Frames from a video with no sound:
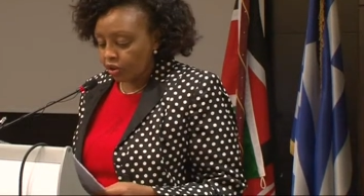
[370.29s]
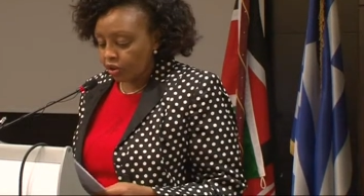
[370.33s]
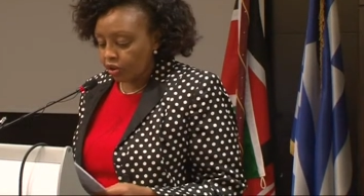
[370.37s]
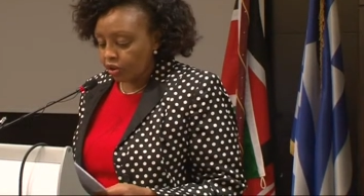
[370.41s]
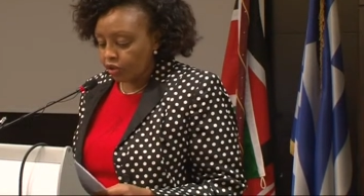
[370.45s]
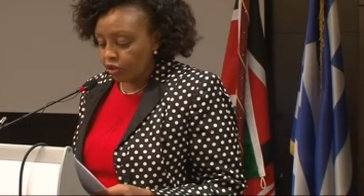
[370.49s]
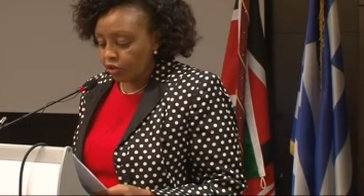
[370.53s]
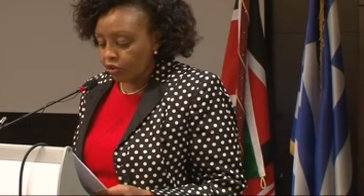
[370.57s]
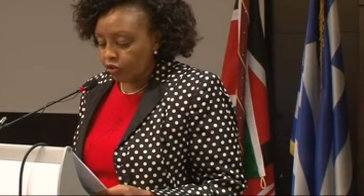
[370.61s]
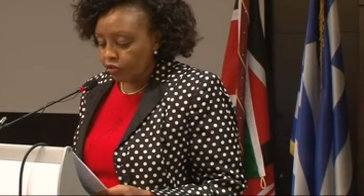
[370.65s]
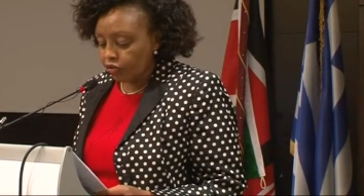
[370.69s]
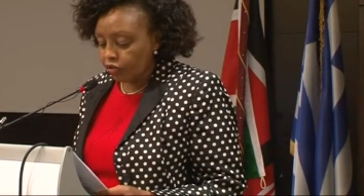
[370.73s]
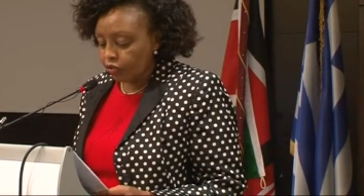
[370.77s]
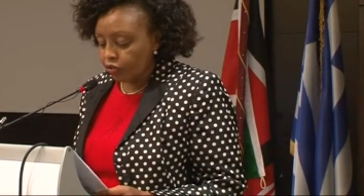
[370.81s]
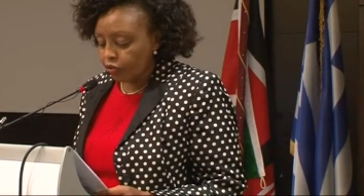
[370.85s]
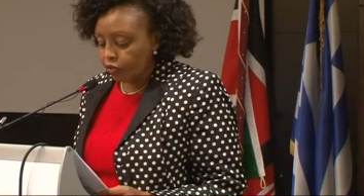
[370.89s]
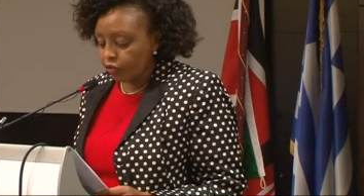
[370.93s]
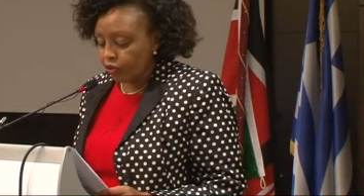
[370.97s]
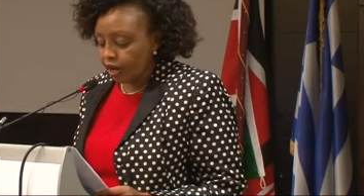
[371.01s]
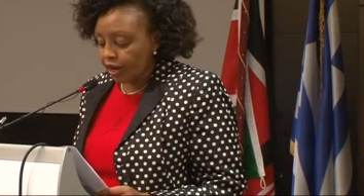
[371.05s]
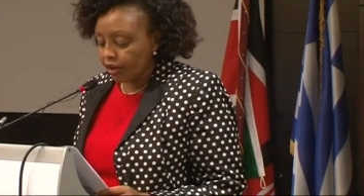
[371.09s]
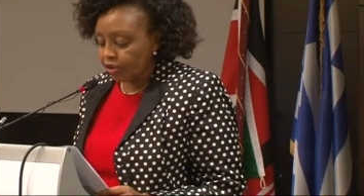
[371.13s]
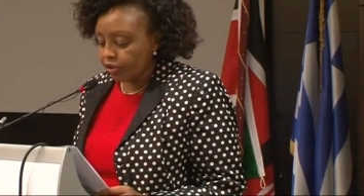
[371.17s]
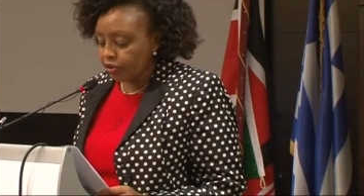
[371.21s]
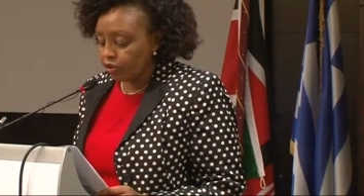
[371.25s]
of
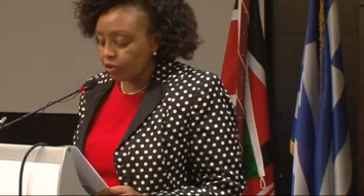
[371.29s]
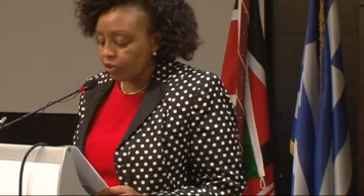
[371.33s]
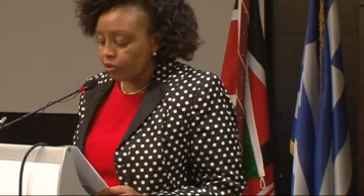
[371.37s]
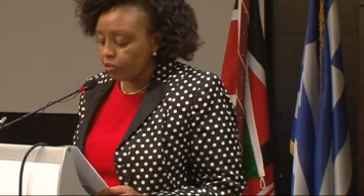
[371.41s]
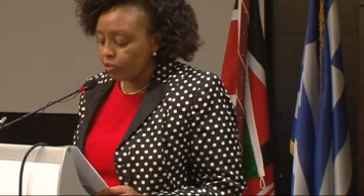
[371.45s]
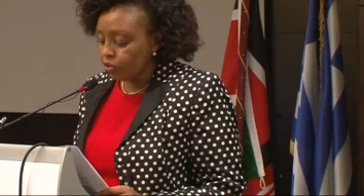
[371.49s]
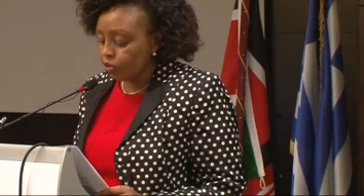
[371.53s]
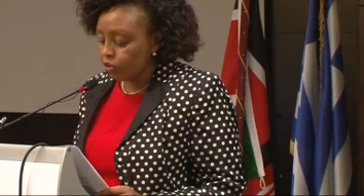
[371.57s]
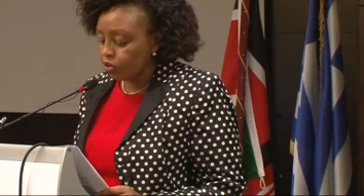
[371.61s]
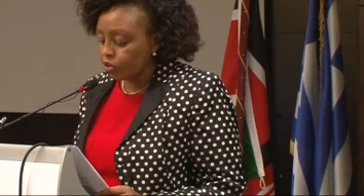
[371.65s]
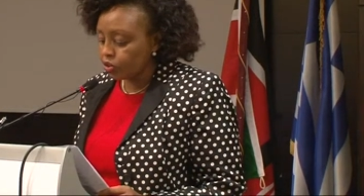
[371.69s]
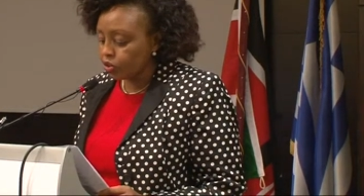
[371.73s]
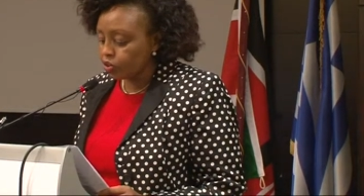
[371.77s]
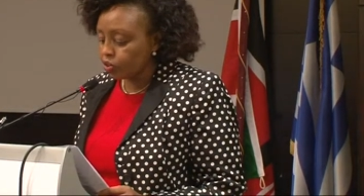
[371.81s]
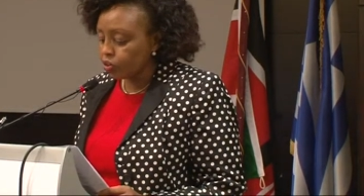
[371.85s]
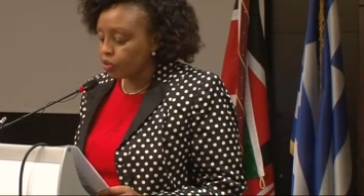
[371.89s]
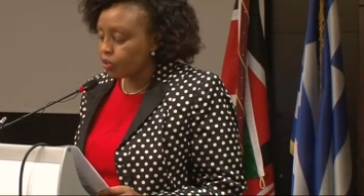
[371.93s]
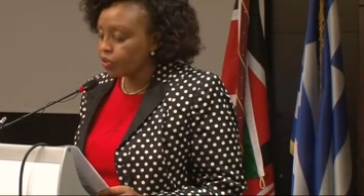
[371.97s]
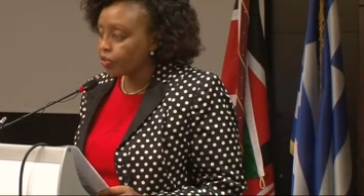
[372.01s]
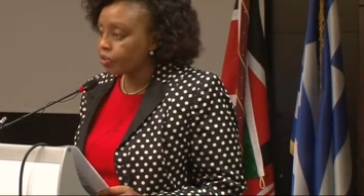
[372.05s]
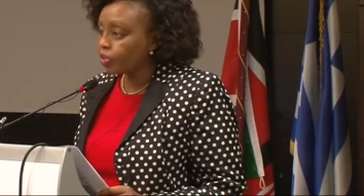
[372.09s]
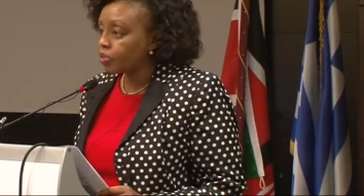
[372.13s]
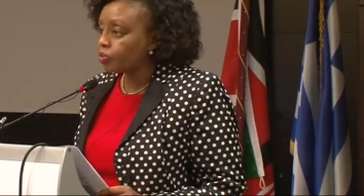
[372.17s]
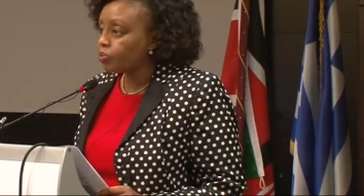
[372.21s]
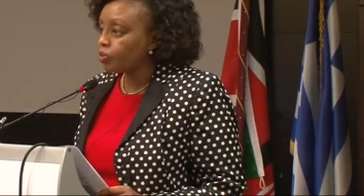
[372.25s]
one or more
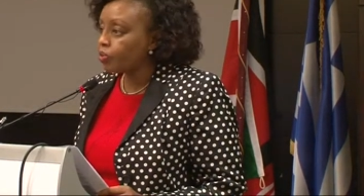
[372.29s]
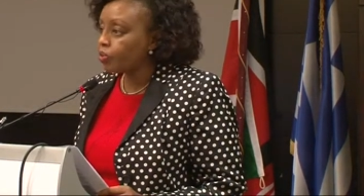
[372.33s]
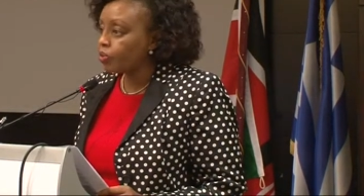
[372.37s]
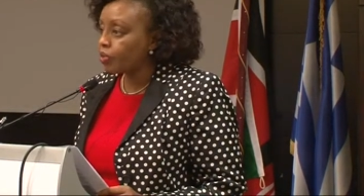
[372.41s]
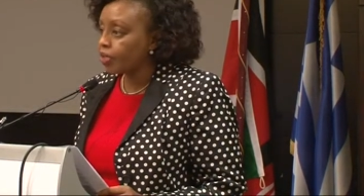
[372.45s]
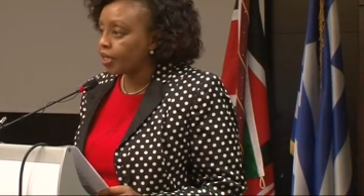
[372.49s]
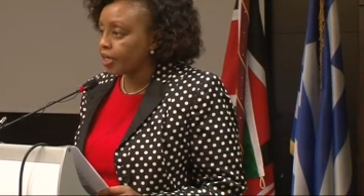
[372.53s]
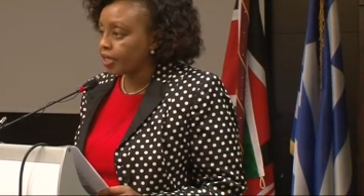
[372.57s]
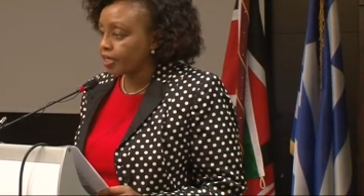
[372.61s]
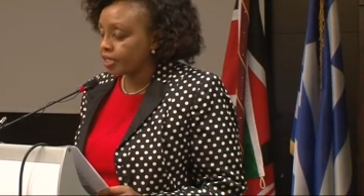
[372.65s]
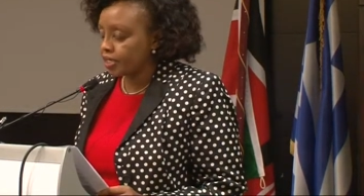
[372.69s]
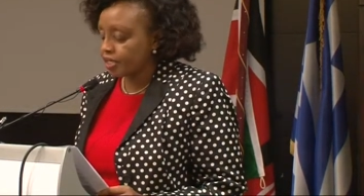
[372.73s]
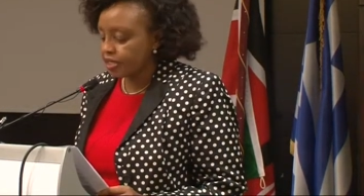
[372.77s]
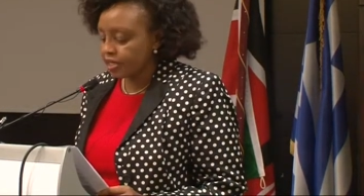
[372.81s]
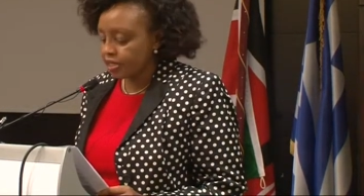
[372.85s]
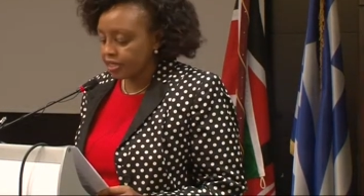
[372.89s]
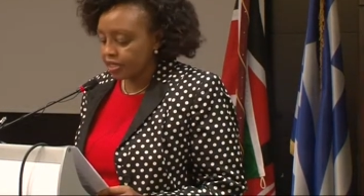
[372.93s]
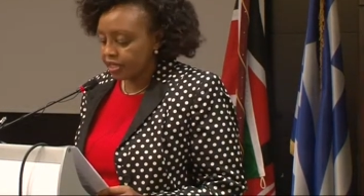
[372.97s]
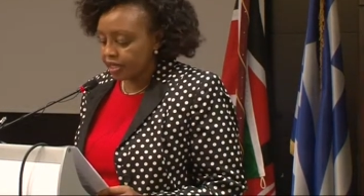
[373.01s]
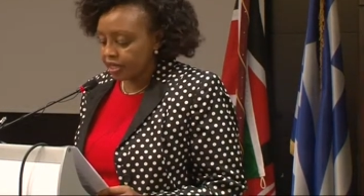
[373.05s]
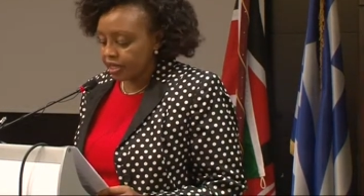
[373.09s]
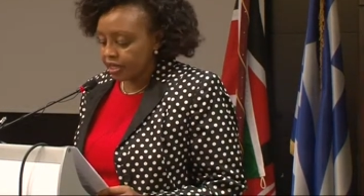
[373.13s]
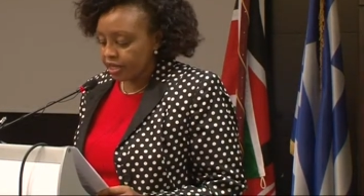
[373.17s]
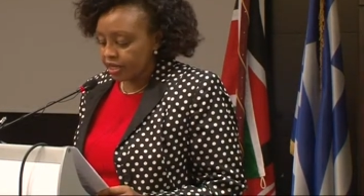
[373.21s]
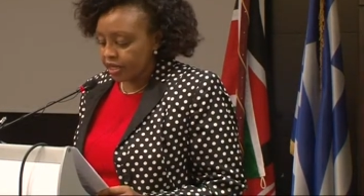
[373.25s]
tourist products
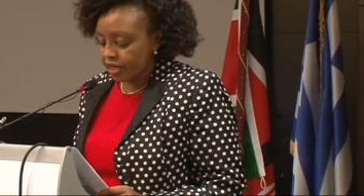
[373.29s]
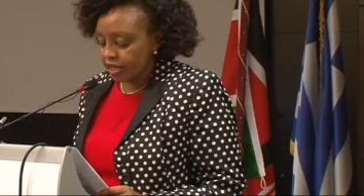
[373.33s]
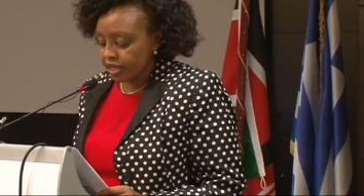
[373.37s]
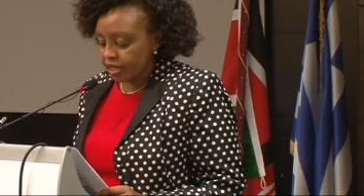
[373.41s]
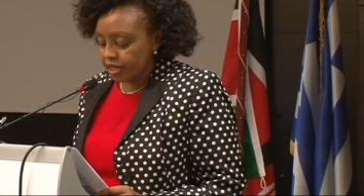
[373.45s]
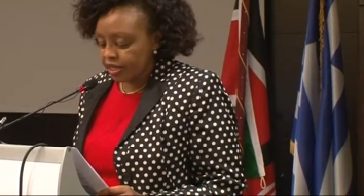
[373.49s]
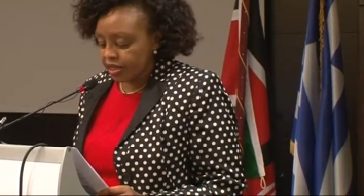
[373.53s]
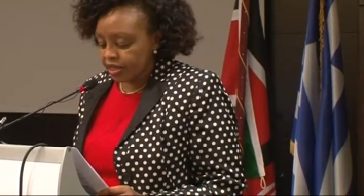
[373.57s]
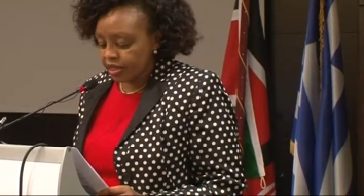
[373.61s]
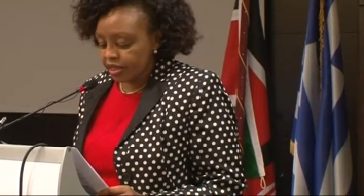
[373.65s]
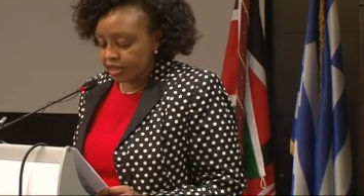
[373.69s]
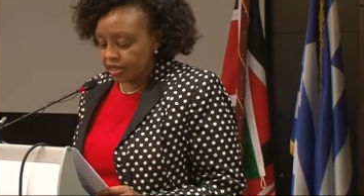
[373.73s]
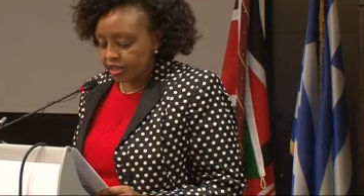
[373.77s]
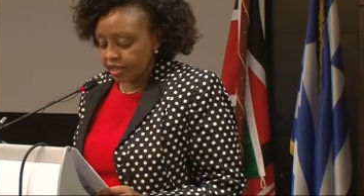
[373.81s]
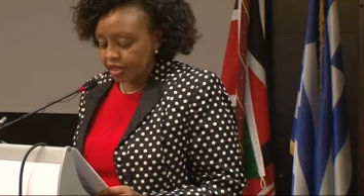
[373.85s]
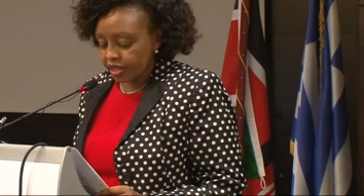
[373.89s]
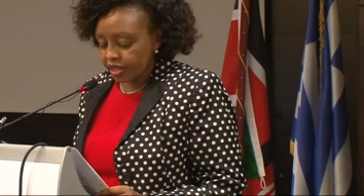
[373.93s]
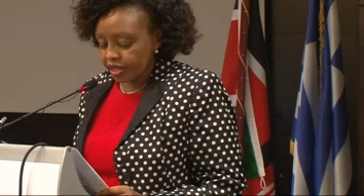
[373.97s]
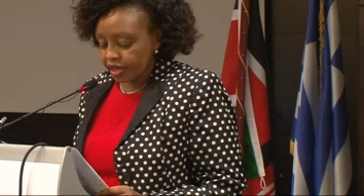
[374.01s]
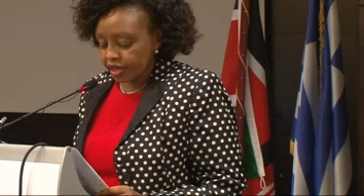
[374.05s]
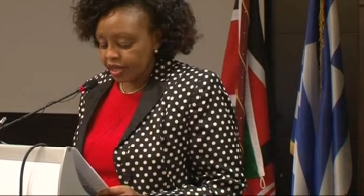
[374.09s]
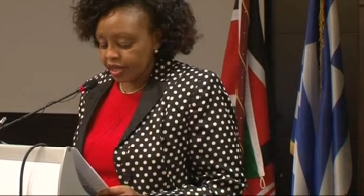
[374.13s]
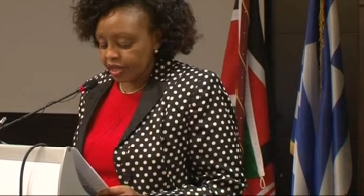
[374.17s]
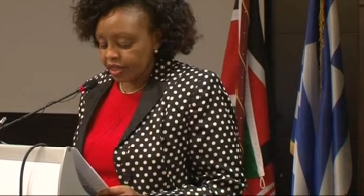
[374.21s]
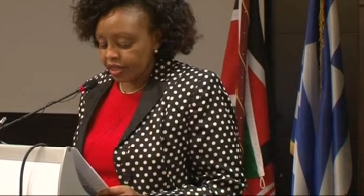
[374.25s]

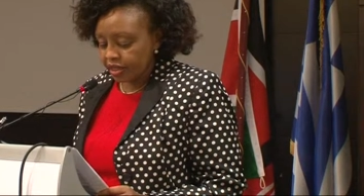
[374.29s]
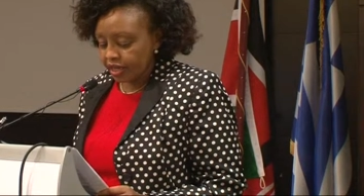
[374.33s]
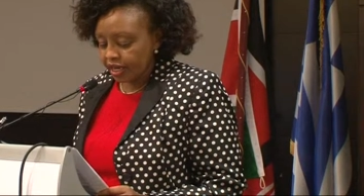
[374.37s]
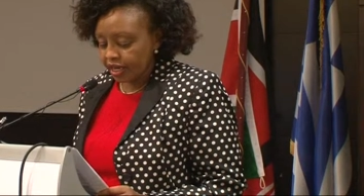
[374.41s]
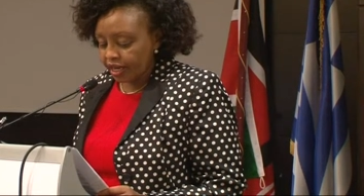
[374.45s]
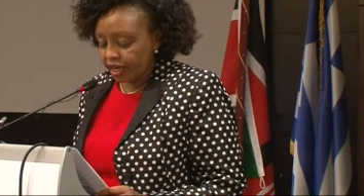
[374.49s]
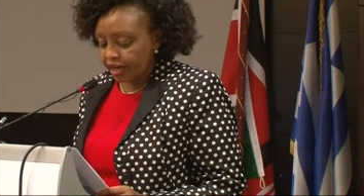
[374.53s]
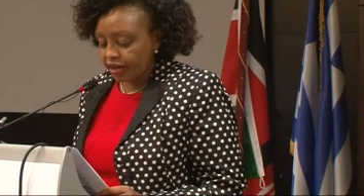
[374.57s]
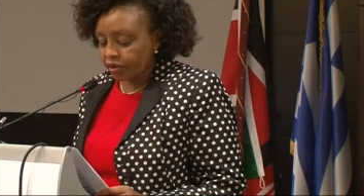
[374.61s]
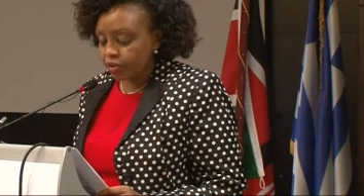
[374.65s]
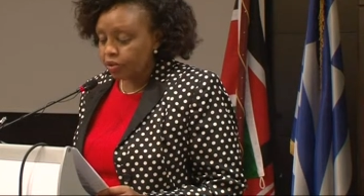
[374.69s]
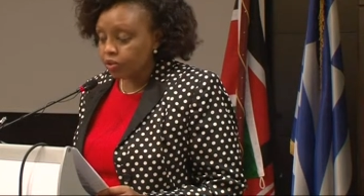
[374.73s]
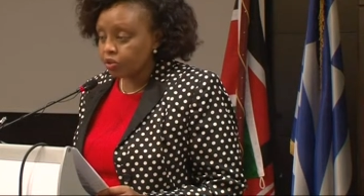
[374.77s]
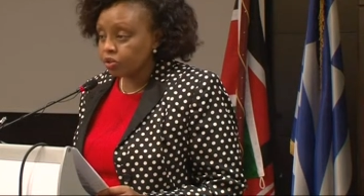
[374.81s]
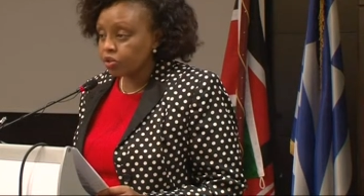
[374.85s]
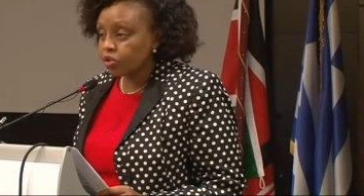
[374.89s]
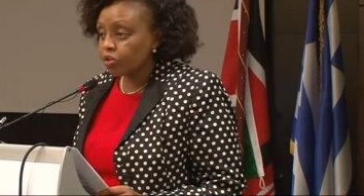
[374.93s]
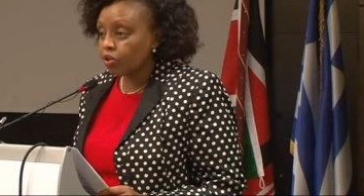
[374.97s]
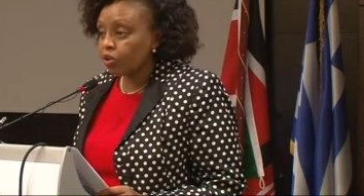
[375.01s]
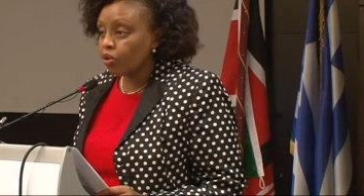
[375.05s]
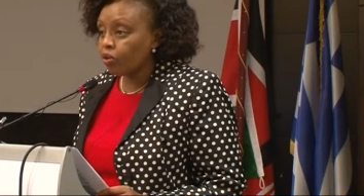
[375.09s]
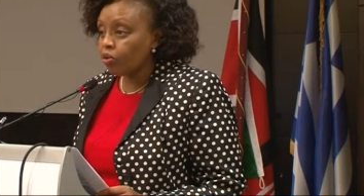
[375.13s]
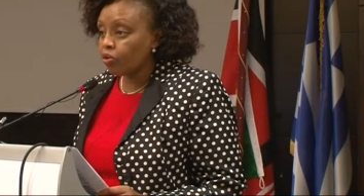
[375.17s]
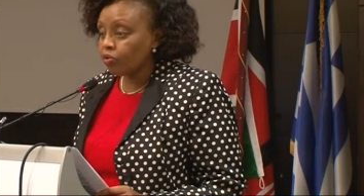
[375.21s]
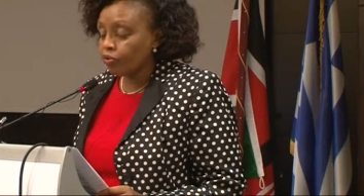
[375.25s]
they can also
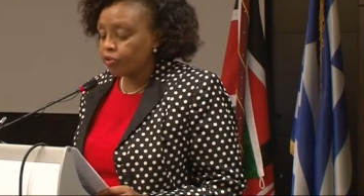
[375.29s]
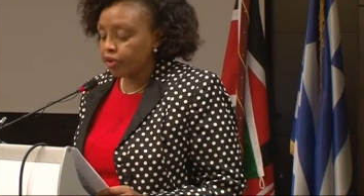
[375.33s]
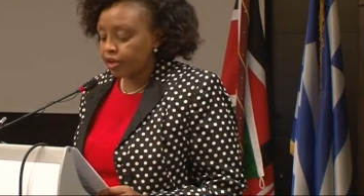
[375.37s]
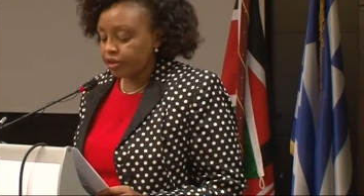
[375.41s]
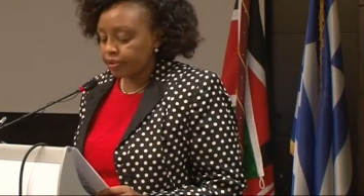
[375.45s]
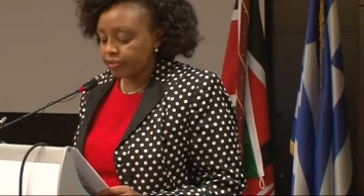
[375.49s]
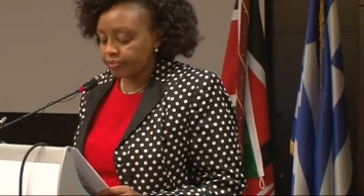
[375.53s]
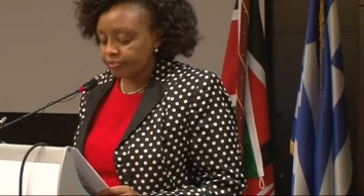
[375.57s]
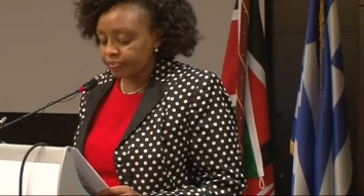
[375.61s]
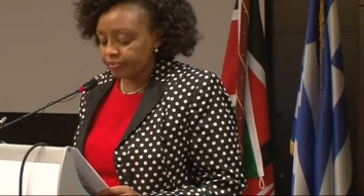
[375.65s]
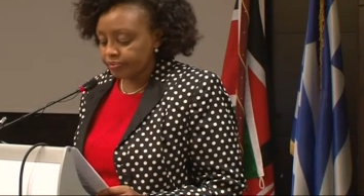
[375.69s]
offer.